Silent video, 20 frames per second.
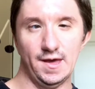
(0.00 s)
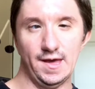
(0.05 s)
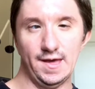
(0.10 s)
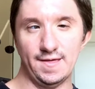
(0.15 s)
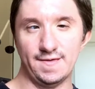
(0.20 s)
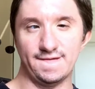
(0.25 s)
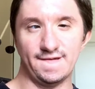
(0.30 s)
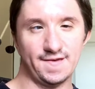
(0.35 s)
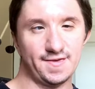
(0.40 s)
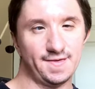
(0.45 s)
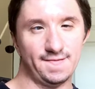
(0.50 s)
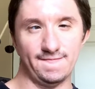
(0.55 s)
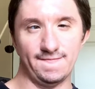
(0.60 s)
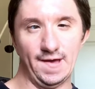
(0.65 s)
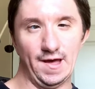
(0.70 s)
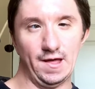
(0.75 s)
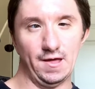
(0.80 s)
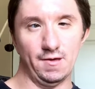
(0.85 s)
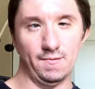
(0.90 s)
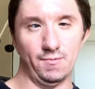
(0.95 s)
is just
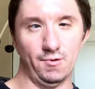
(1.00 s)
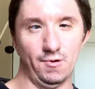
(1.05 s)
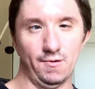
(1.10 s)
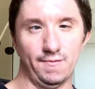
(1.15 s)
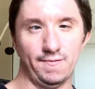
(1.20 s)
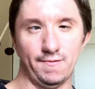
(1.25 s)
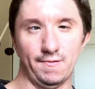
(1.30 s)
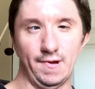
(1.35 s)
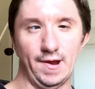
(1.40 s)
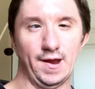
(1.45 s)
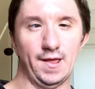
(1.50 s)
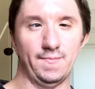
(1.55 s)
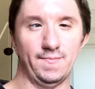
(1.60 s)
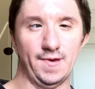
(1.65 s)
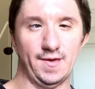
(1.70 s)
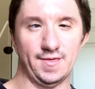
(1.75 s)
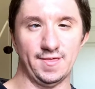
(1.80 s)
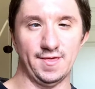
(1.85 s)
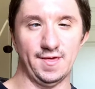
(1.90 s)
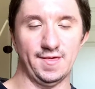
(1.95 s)
invaluable for any
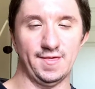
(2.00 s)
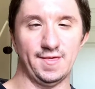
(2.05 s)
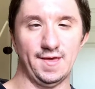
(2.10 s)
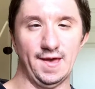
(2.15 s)
business